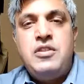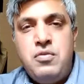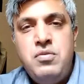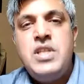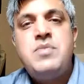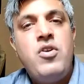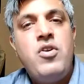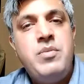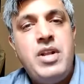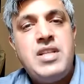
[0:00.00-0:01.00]
through this
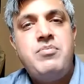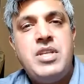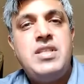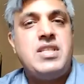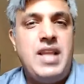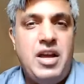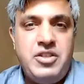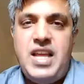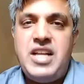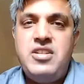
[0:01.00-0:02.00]
poultry business, now
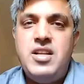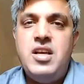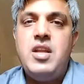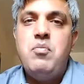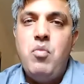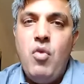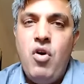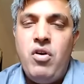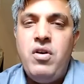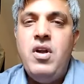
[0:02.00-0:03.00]
she's actually earning
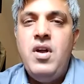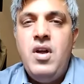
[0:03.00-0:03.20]
more